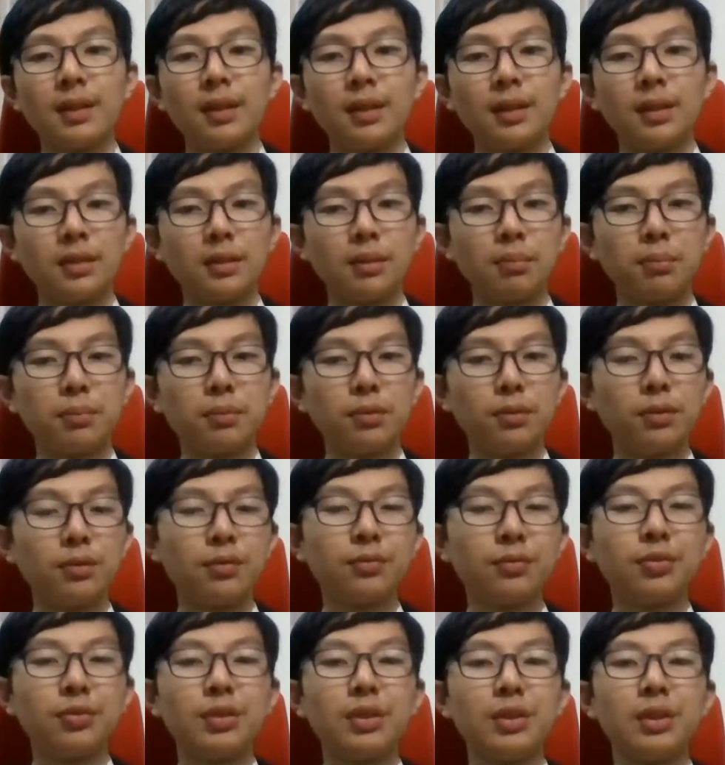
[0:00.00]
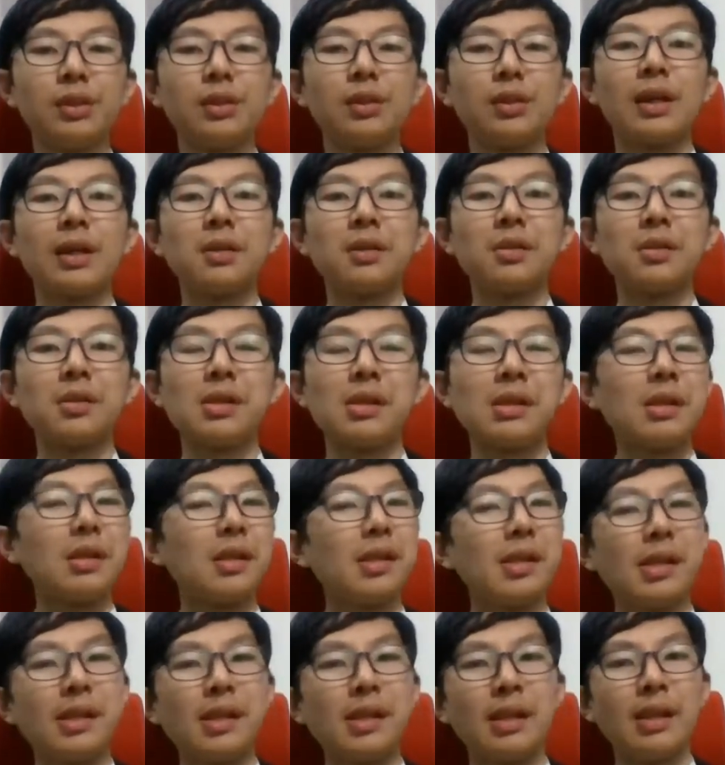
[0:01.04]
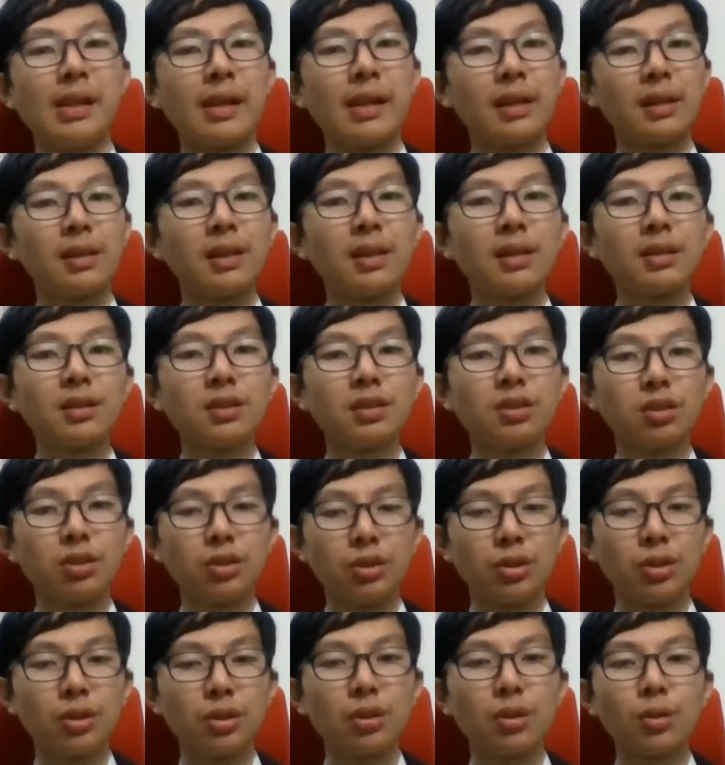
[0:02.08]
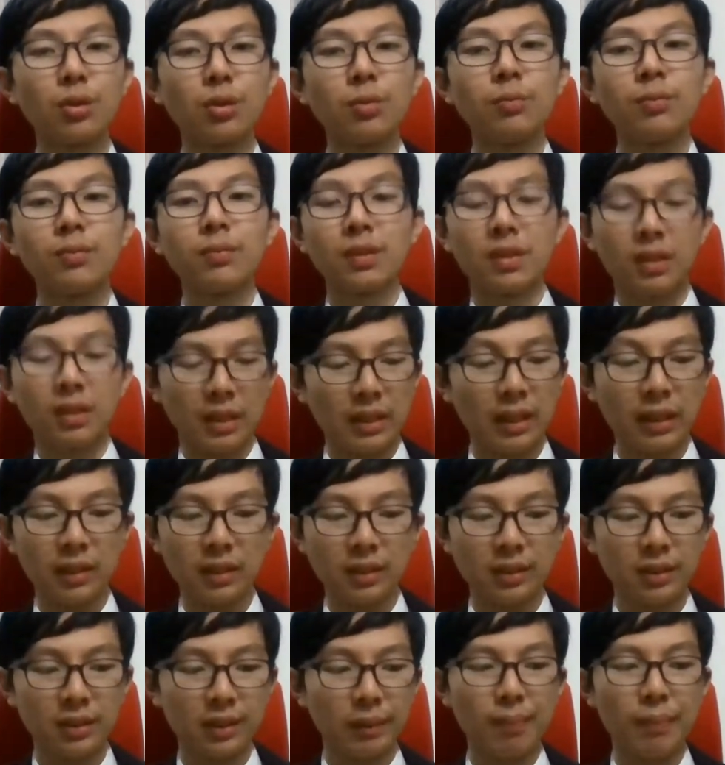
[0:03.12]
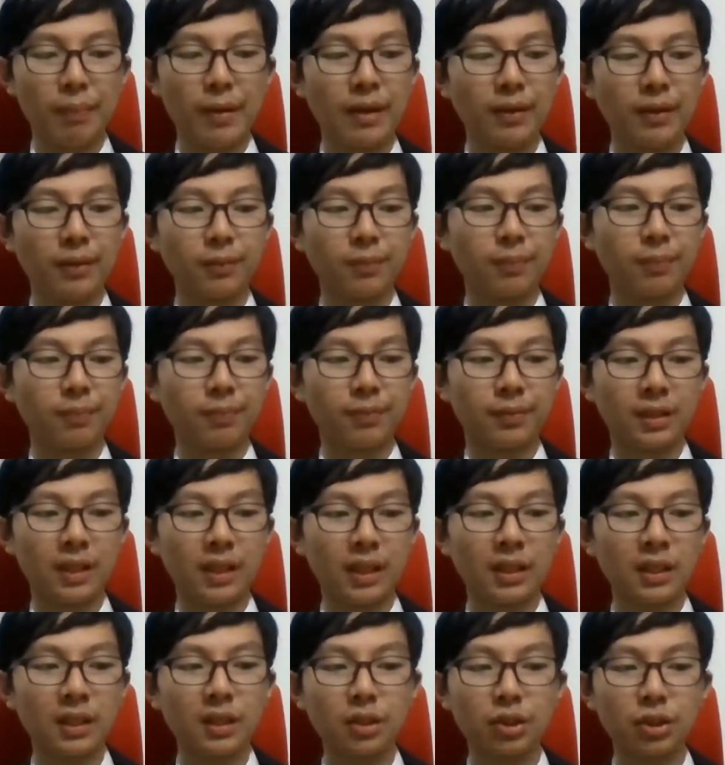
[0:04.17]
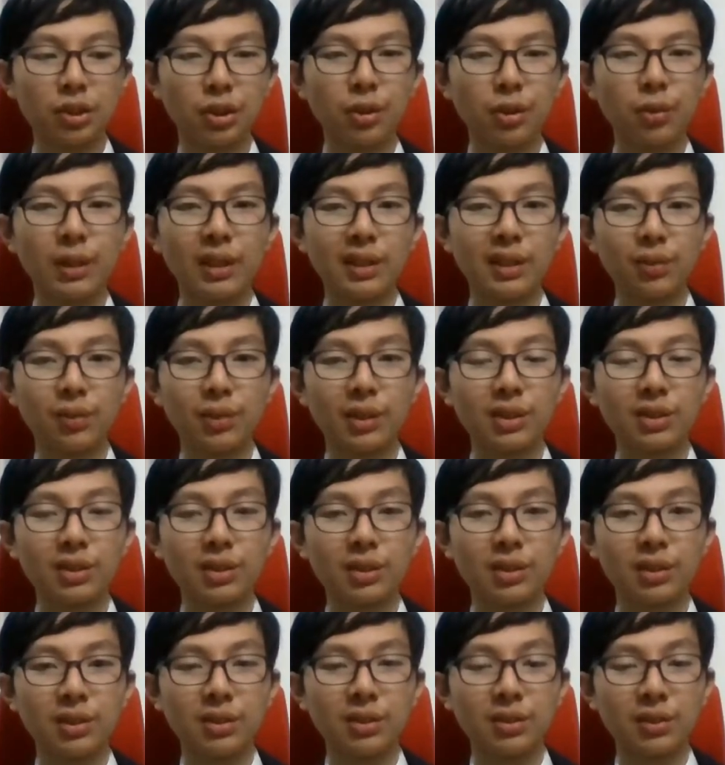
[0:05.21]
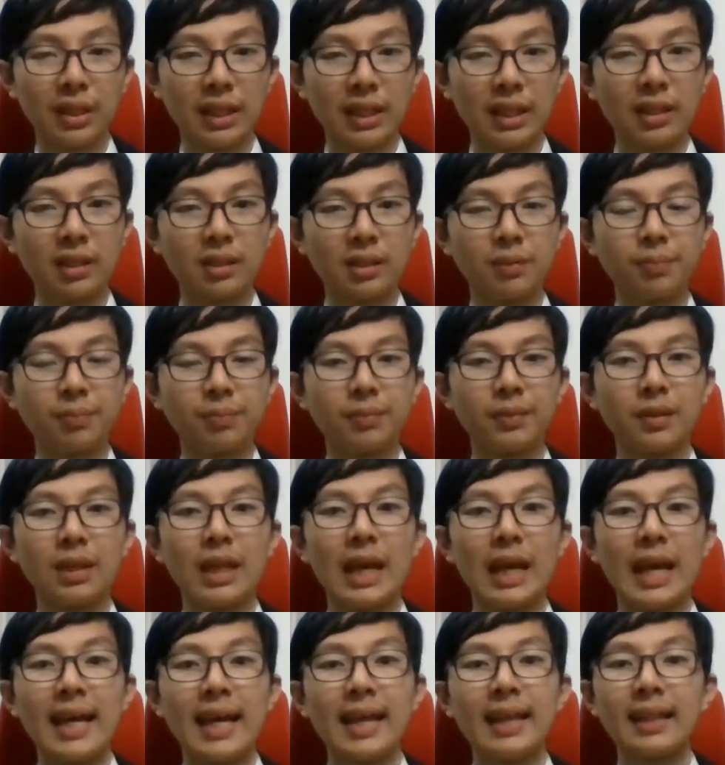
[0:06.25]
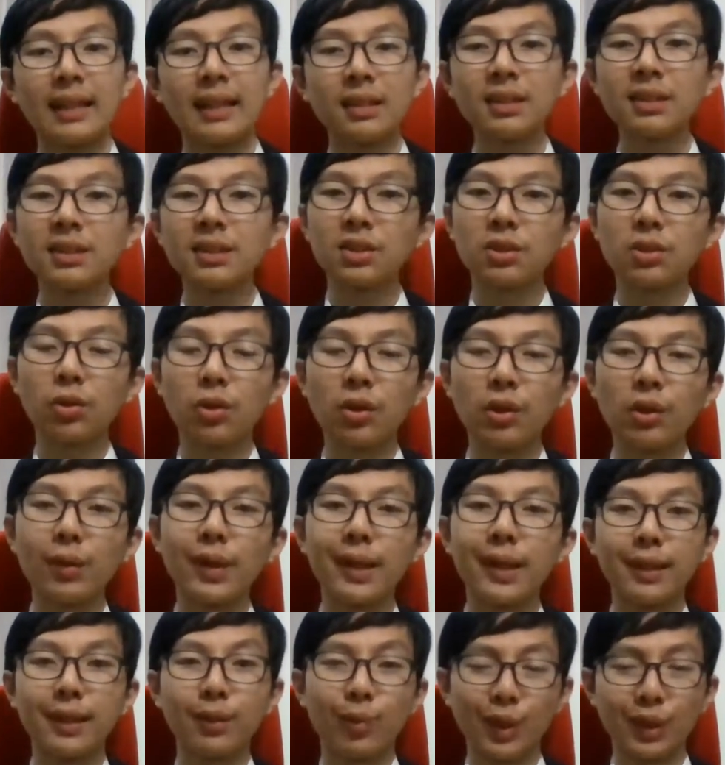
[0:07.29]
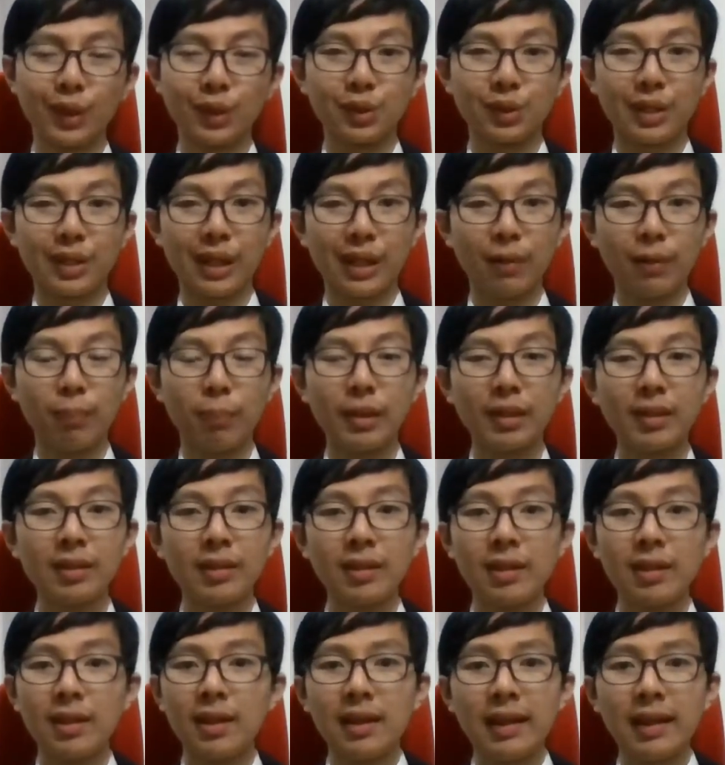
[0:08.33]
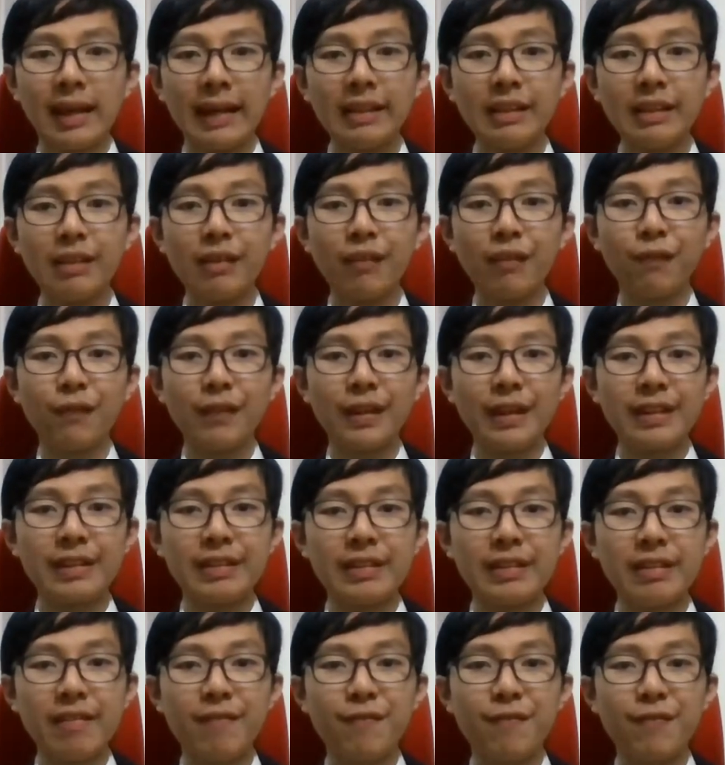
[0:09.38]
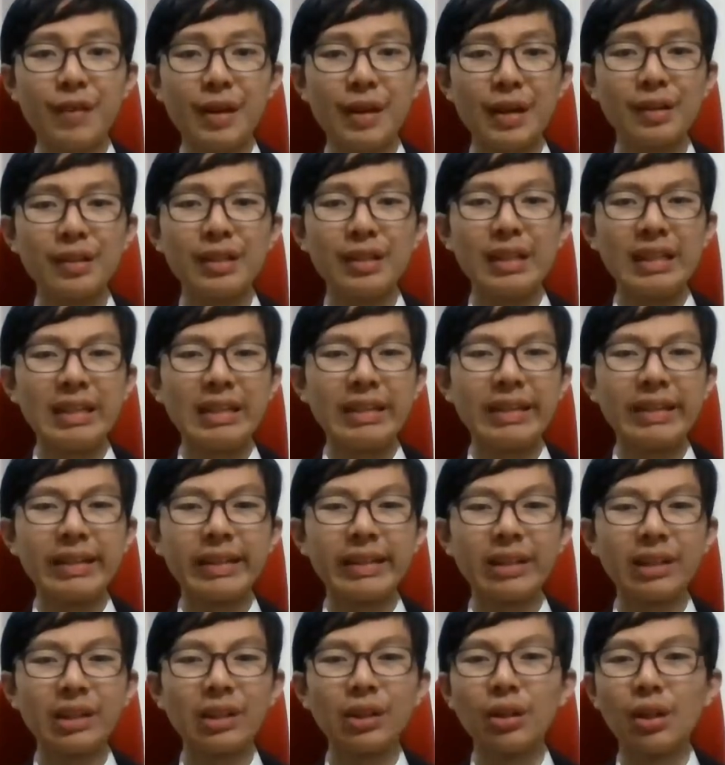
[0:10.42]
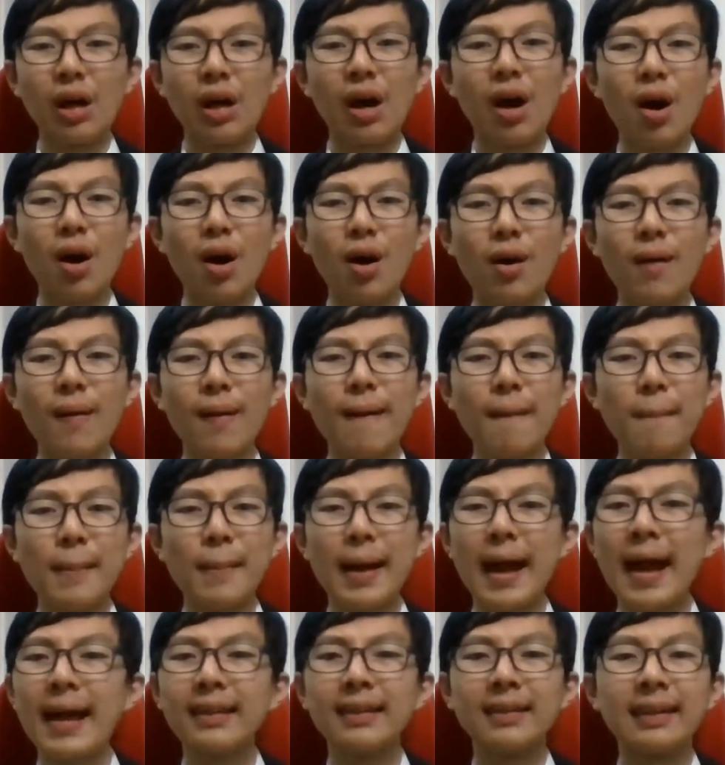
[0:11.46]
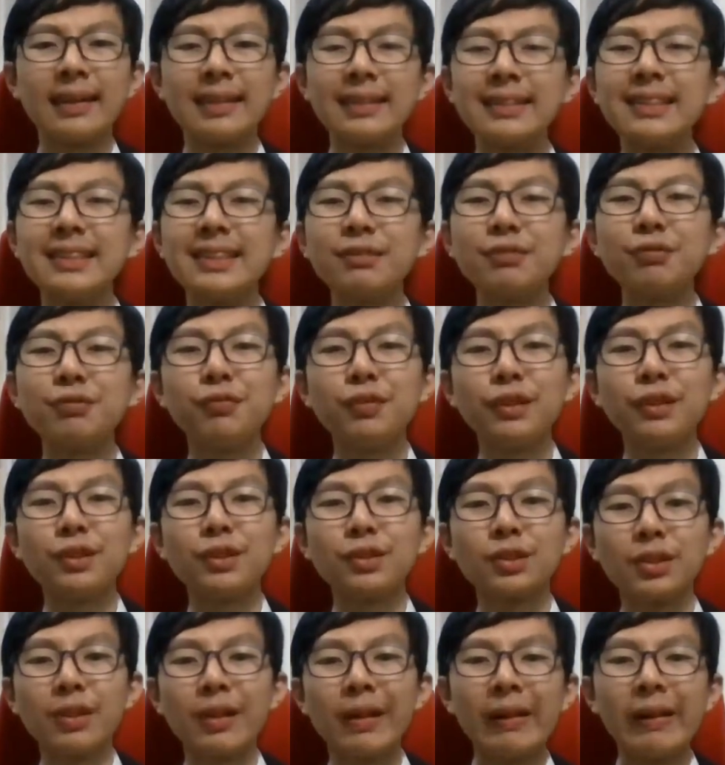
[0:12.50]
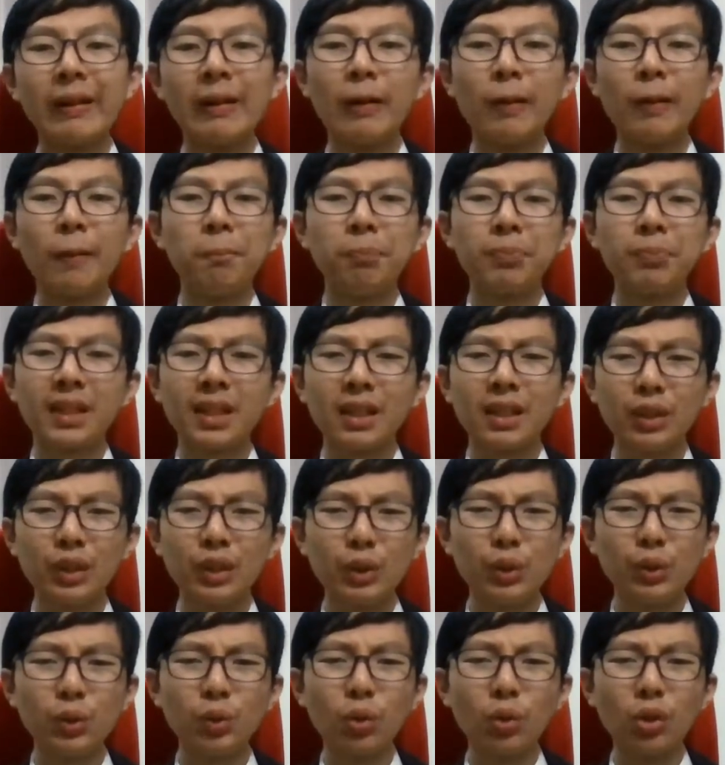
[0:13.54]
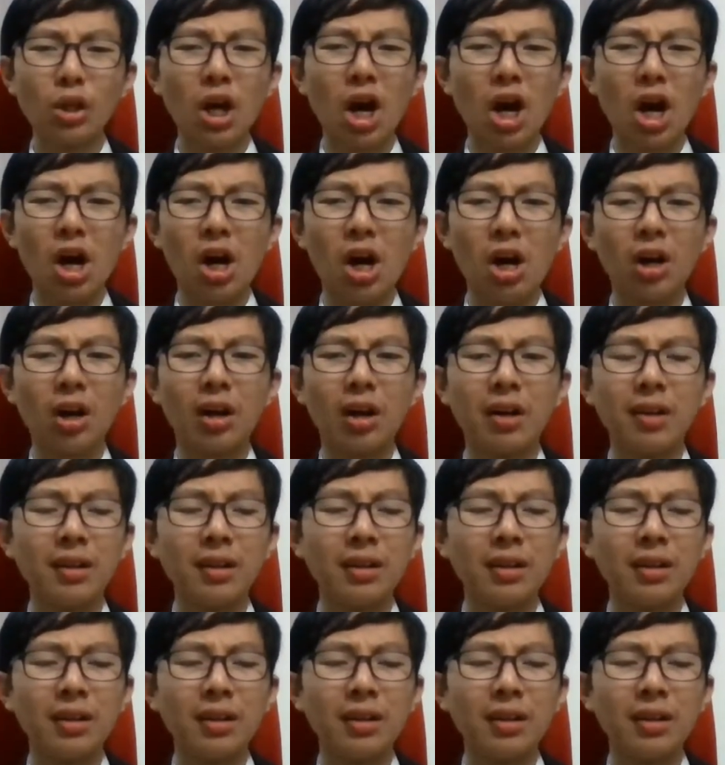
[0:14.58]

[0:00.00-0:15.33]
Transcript: it's a movie that you know, does showcase about Another show I want to tell. There's a story I want to tell, but kind of in a very long manner. It just feels too long,